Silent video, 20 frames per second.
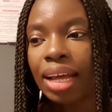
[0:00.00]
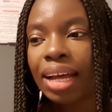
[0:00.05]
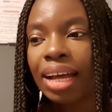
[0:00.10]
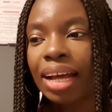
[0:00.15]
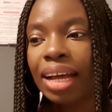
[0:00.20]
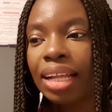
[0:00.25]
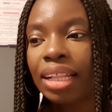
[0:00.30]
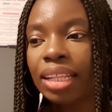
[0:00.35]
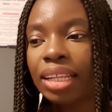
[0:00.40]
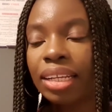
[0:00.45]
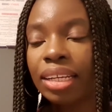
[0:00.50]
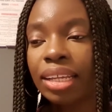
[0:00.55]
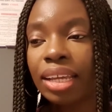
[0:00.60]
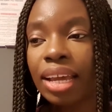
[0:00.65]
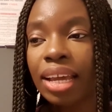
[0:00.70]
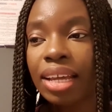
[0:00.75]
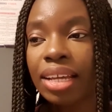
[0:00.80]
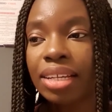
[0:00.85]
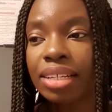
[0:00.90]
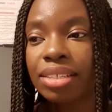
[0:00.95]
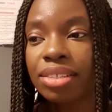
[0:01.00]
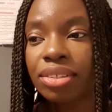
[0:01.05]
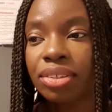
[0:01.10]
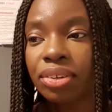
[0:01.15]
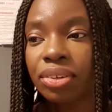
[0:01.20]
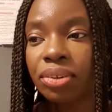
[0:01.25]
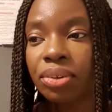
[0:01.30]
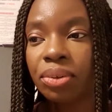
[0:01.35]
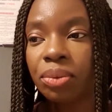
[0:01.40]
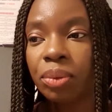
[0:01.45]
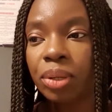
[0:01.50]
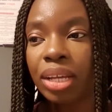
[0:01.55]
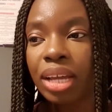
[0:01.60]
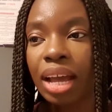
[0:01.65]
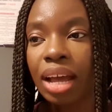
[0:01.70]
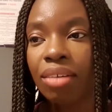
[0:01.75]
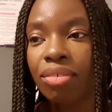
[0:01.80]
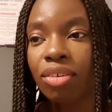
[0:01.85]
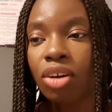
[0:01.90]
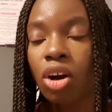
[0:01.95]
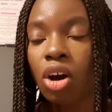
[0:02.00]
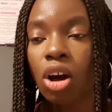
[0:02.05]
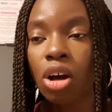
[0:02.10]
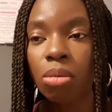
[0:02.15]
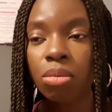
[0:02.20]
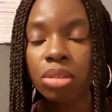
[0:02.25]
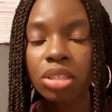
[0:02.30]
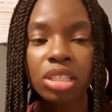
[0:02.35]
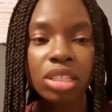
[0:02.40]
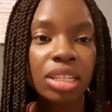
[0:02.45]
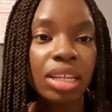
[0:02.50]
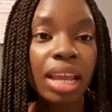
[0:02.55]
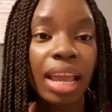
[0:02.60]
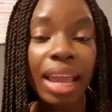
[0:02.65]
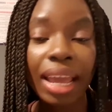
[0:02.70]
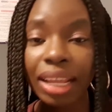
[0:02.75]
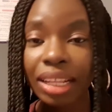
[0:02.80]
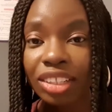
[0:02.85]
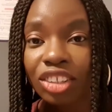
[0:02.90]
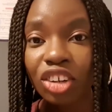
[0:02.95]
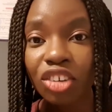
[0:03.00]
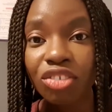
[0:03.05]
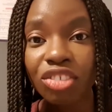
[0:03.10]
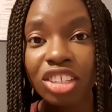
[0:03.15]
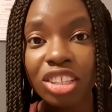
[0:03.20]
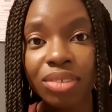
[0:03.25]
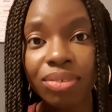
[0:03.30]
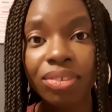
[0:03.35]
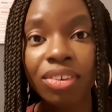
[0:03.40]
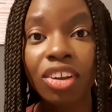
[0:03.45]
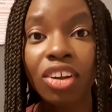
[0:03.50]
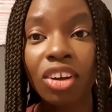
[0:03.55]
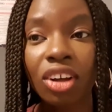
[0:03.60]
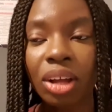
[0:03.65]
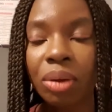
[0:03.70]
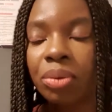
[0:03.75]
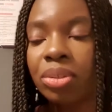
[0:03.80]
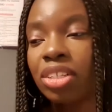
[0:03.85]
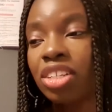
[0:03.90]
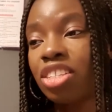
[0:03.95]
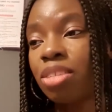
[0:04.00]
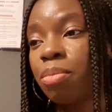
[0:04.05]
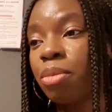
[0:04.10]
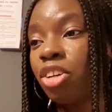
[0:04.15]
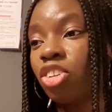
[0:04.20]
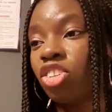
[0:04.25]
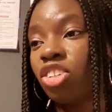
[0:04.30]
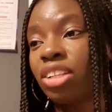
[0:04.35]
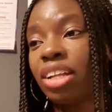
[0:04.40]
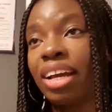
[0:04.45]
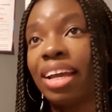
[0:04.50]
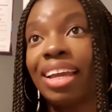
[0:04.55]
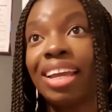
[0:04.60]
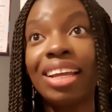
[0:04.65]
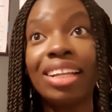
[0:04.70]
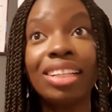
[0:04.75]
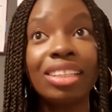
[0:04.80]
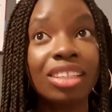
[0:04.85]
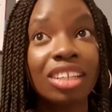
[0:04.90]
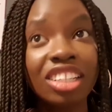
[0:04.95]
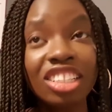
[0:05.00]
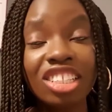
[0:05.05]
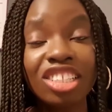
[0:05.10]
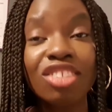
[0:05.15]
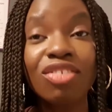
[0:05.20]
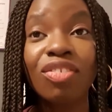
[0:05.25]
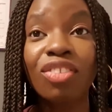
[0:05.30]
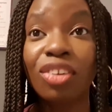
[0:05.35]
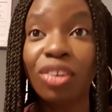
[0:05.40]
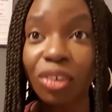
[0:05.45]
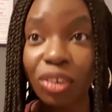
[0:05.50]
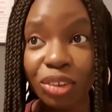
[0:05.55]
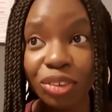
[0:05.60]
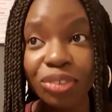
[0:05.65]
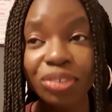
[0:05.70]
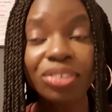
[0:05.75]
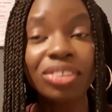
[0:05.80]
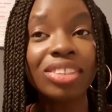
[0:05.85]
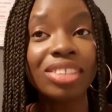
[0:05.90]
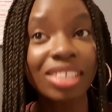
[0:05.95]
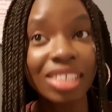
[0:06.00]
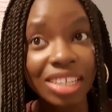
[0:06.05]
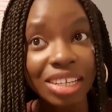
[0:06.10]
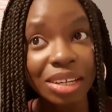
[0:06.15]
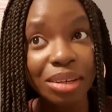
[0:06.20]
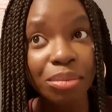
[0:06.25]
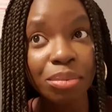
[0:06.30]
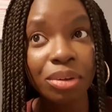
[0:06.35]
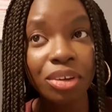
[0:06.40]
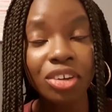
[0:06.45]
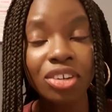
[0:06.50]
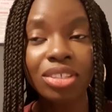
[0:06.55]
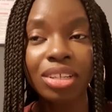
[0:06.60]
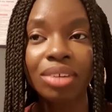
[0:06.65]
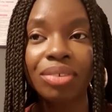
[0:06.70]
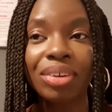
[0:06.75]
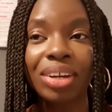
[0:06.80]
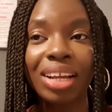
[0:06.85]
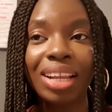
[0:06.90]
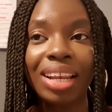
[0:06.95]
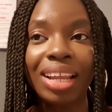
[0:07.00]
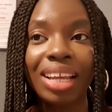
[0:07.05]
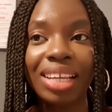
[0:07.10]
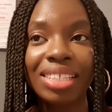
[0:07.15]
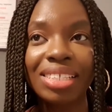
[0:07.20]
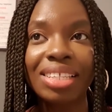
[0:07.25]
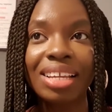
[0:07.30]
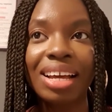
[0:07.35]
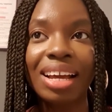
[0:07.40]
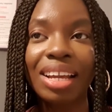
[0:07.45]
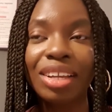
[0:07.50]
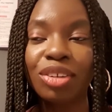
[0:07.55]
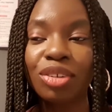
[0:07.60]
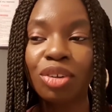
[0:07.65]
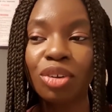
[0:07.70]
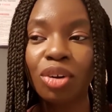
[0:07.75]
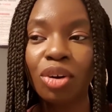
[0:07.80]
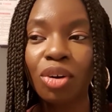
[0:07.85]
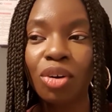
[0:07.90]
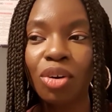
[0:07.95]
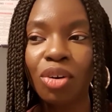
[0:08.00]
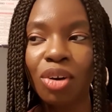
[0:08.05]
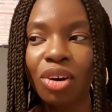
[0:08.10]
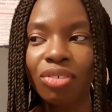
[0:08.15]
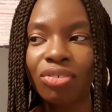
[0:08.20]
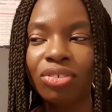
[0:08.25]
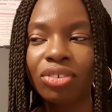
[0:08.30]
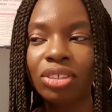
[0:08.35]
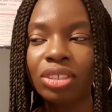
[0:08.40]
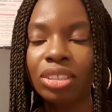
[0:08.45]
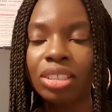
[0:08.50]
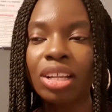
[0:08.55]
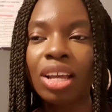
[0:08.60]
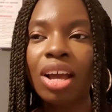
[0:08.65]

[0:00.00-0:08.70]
And then yeah, so we have come to the end of this vlog. I wanted to make sure that I ended this vlog today, because I realized that I often